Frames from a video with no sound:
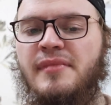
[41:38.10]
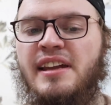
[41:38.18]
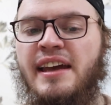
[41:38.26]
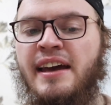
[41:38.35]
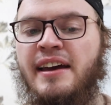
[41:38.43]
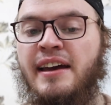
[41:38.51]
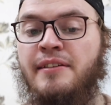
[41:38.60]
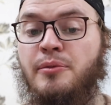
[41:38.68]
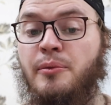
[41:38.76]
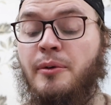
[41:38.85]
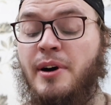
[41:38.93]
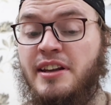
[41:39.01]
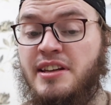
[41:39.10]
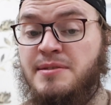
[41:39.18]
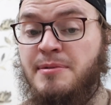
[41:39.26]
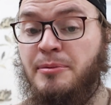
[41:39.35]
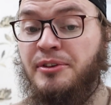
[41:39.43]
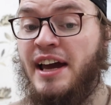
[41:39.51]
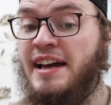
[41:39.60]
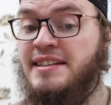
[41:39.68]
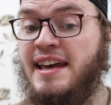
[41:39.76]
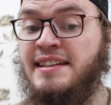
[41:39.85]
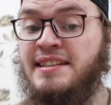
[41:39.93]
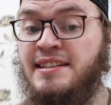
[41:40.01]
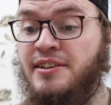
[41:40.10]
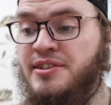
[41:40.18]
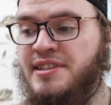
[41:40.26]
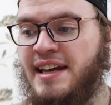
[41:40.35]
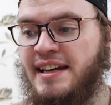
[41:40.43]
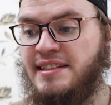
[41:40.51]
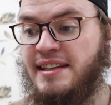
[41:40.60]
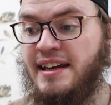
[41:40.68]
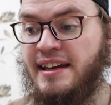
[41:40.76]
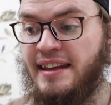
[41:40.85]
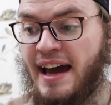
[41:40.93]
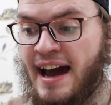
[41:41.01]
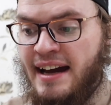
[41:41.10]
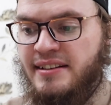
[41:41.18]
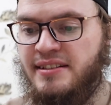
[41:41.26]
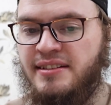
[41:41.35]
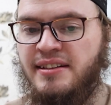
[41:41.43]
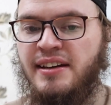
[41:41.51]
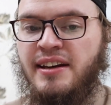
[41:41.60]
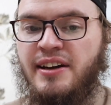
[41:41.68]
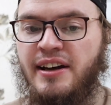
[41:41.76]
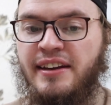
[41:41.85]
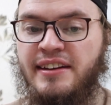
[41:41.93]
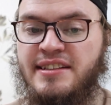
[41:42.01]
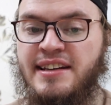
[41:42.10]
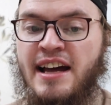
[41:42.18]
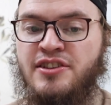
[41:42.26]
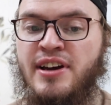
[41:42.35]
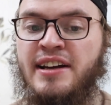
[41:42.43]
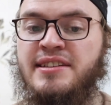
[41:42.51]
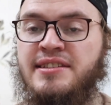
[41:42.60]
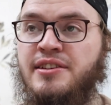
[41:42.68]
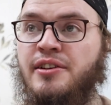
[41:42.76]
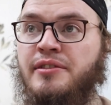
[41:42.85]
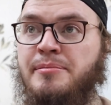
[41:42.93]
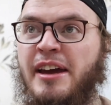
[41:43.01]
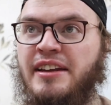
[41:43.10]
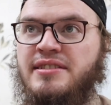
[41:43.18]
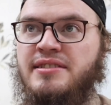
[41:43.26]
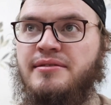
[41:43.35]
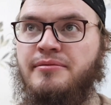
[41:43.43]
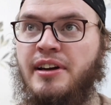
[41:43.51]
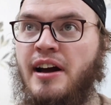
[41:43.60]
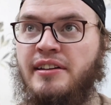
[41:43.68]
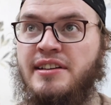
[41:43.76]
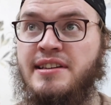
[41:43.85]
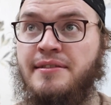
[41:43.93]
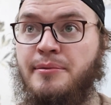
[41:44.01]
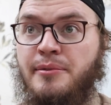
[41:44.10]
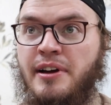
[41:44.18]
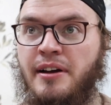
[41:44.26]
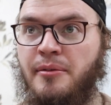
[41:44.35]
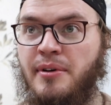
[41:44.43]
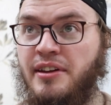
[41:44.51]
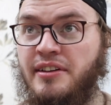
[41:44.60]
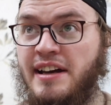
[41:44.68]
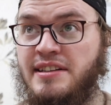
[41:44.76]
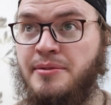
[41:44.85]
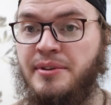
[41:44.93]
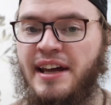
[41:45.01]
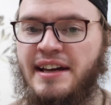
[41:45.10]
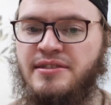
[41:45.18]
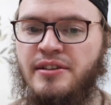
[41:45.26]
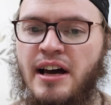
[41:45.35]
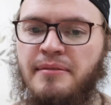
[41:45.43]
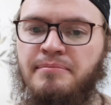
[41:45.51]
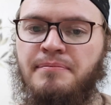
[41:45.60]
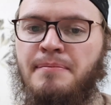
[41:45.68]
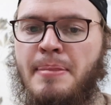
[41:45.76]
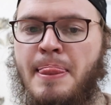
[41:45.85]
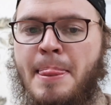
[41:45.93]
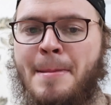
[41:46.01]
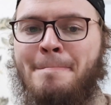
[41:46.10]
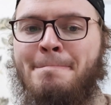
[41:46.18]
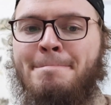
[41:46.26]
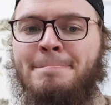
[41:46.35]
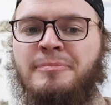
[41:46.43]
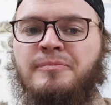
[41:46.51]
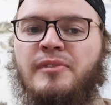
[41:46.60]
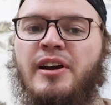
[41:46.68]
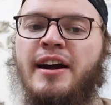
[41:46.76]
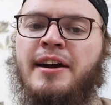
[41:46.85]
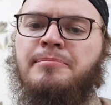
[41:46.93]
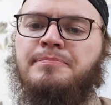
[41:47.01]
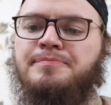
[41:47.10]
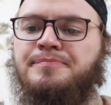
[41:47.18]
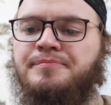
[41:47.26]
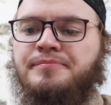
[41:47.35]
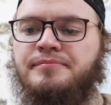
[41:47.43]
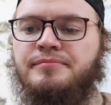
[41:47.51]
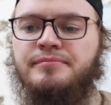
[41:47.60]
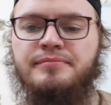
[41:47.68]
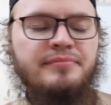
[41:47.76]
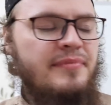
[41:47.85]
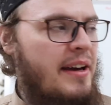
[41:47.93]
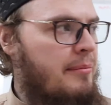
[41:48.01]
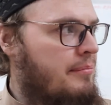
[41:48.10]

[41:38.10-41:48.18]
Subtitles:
if one of these people dies, it still stays. The act and this contract still remains, regardless of whether or not someone dies or not. All right? Yeah.